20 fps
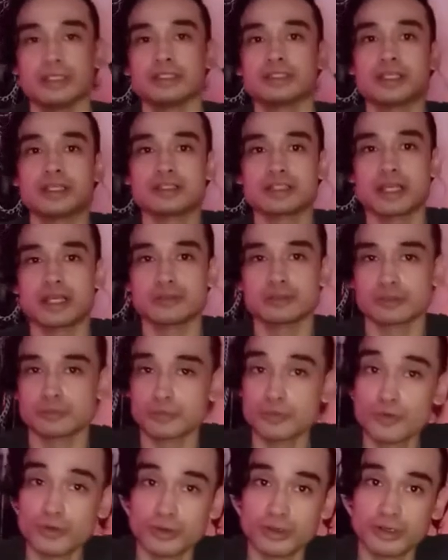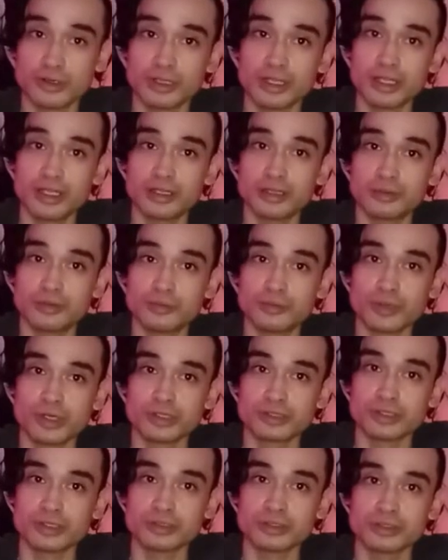10 times more. And when I
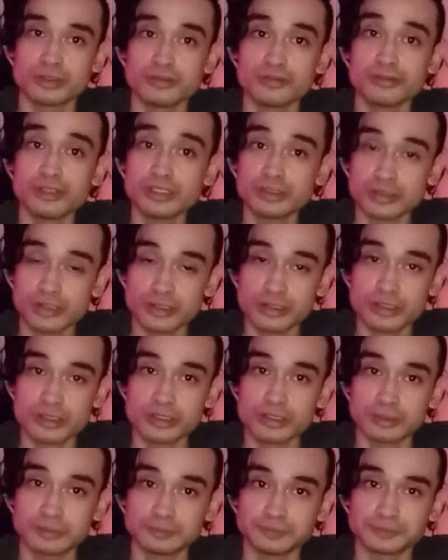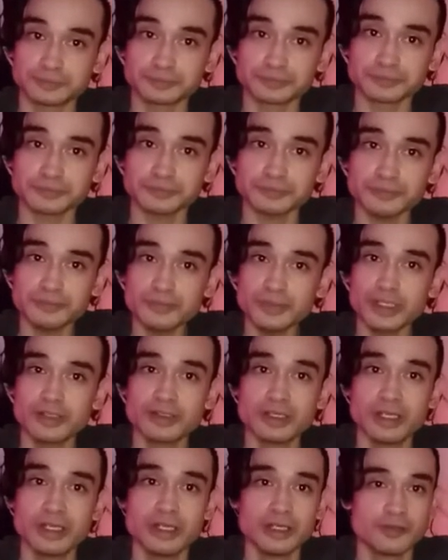start to do research,
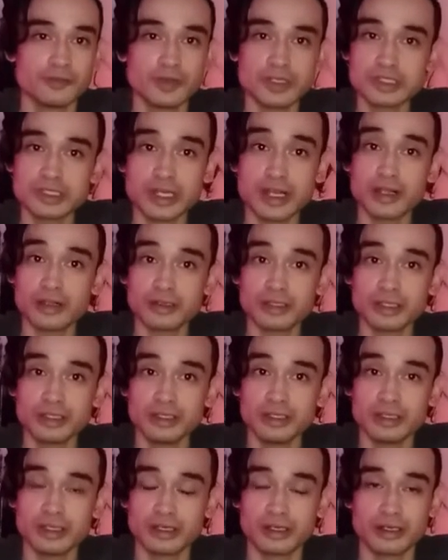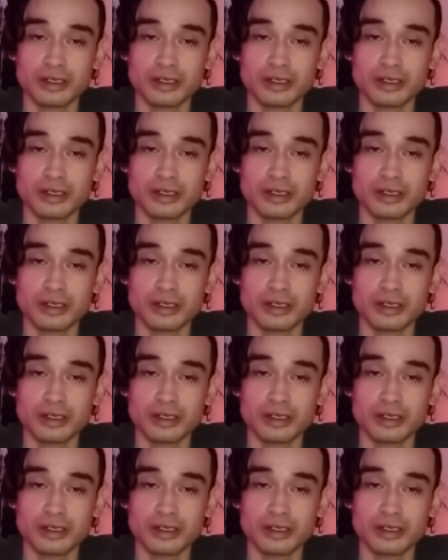functionality